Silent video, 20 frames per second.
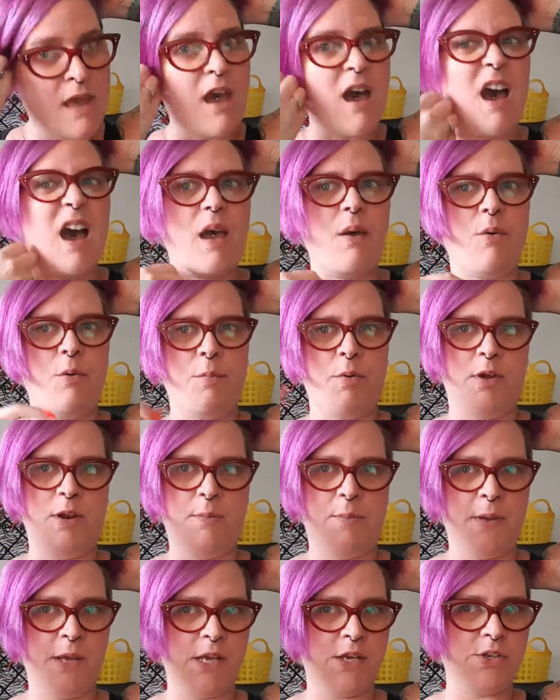I will put a
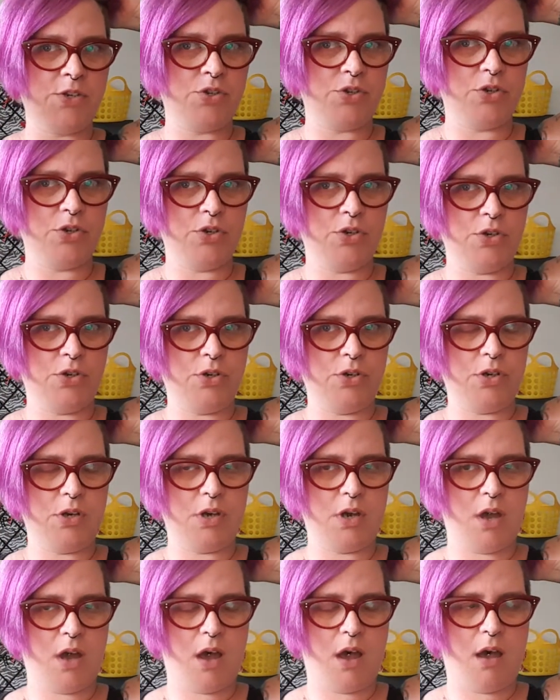picture
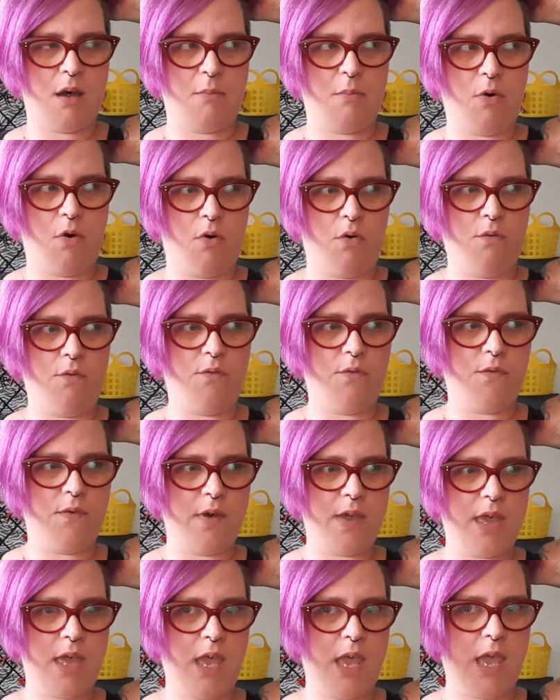
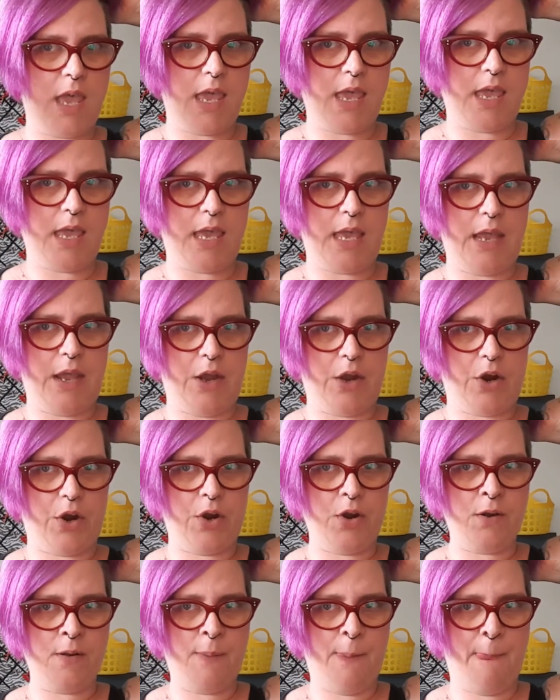hopefully
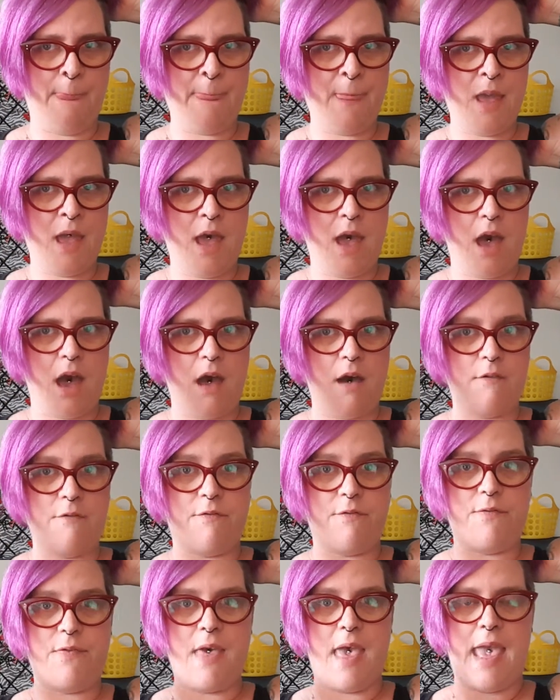here of
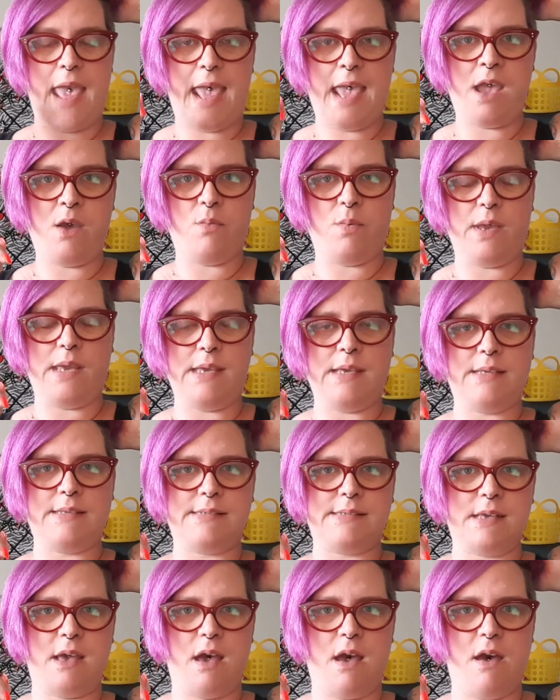the 8
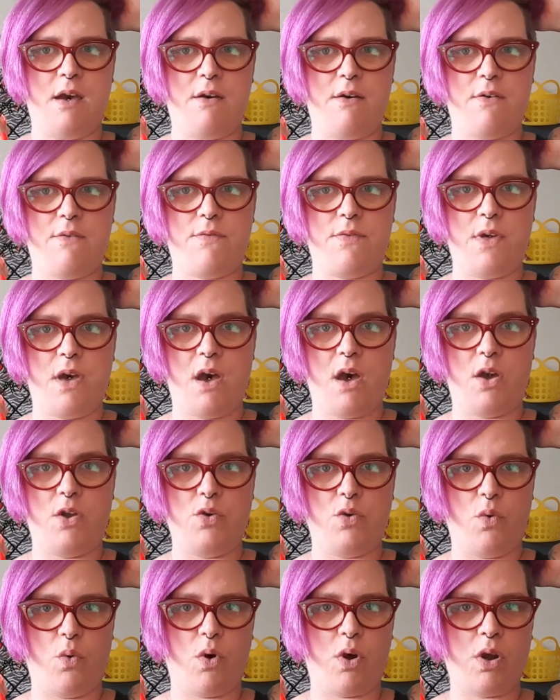weeks of the
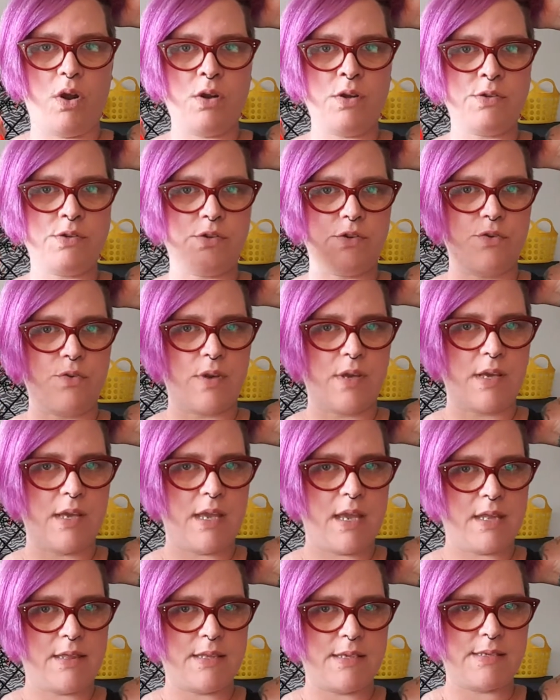Adore so you can
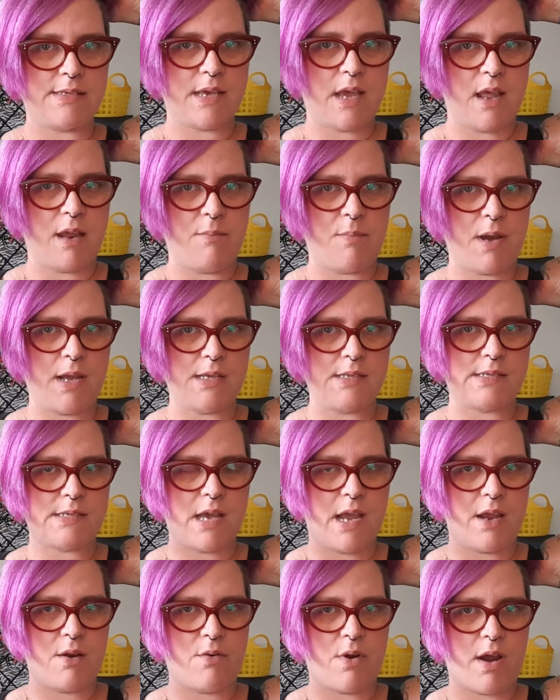get the side by
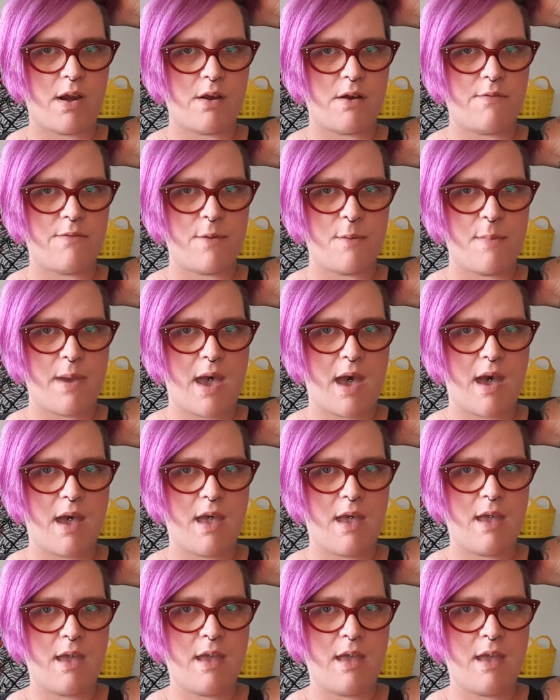side right off the bat.